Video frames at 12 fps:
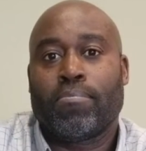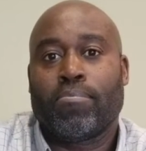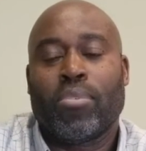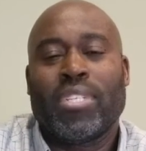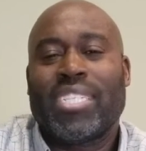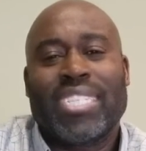
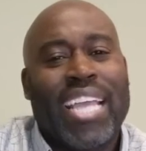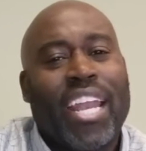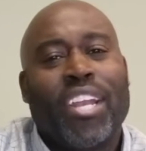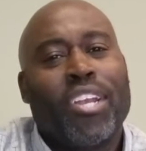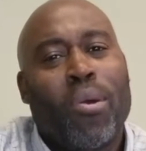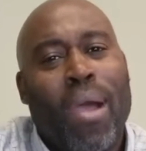We just gotta
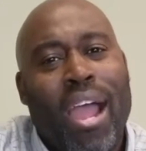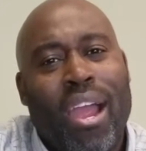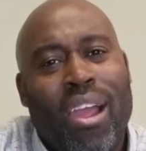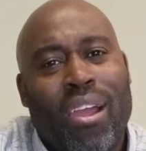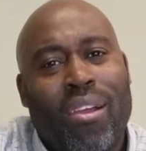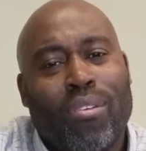know our
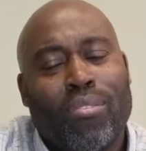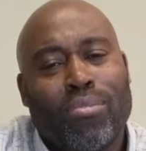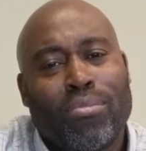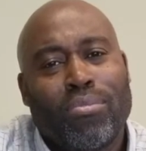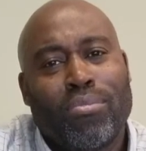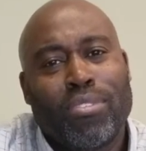
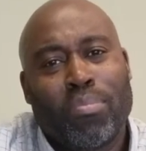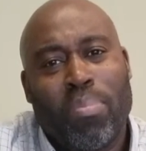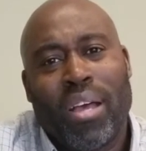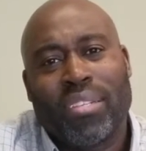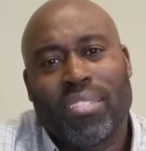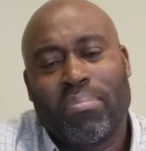
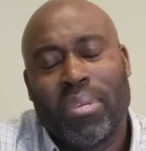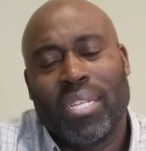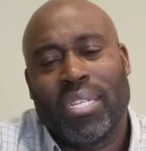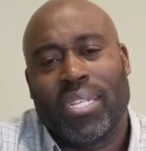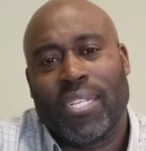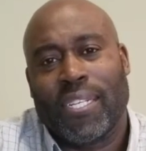
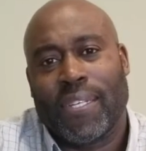responsibility.